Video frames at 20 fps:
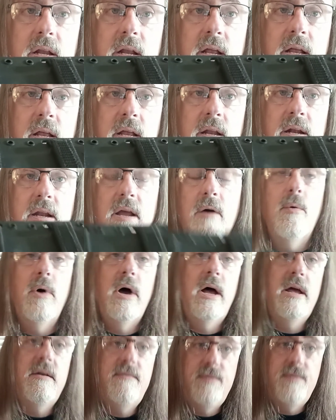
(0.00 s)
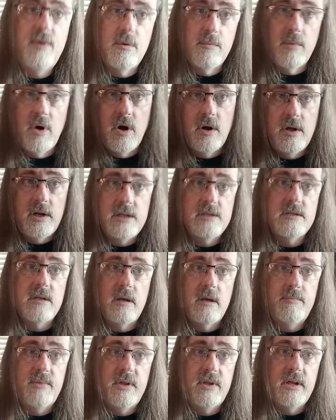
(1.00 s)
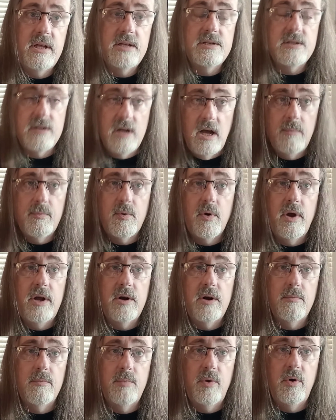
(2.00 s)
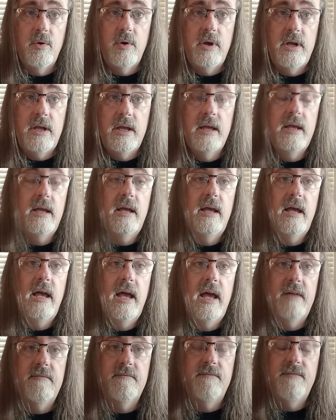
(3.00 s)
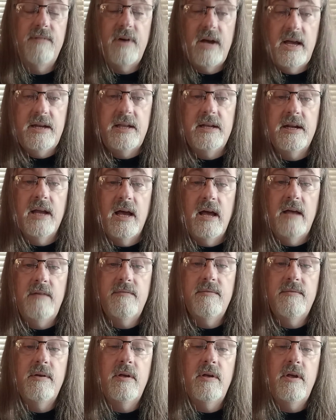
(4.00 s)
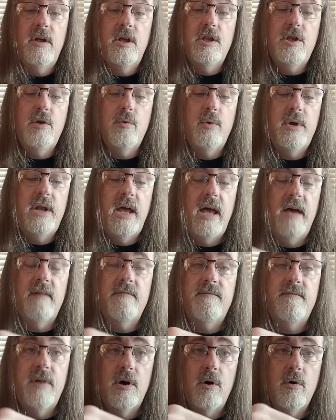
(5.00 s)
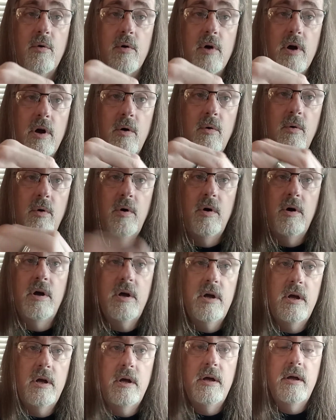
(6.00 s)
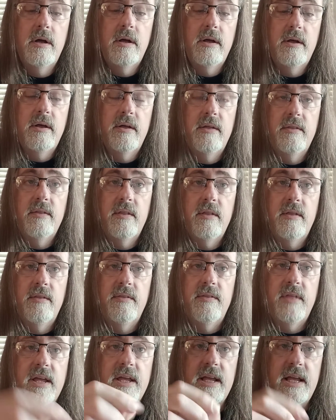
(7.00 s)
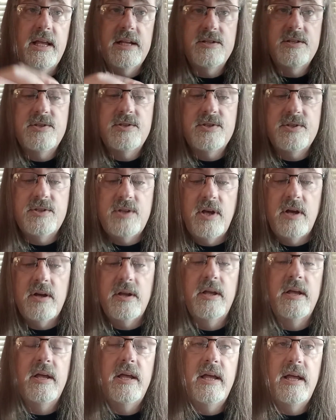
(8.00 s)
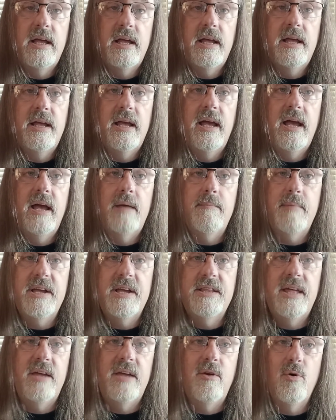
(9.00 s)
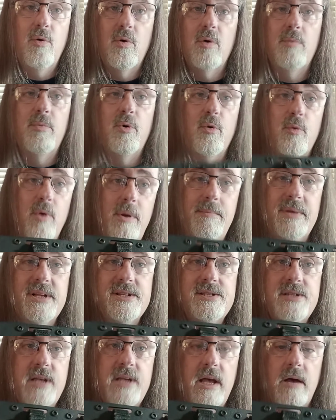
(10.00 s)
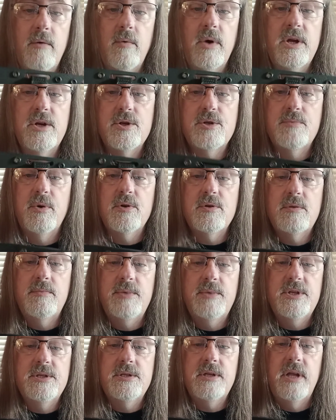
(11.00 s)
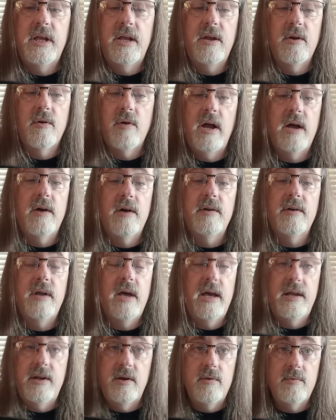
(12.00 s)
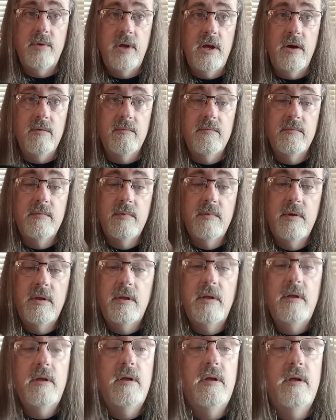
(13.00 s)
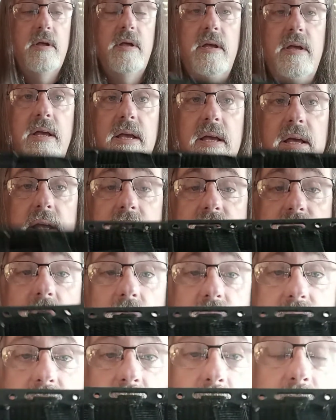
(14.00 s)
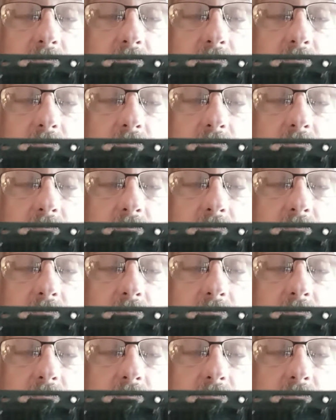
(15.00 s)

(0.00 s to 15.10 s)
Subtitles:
Now why, if you're marketing something as an operator buoy and fighting knife, you would have Velcro that can get stuck and make that horrible ripping sound while you're supposed to be sneaking around, I don't know. It is also MOLLE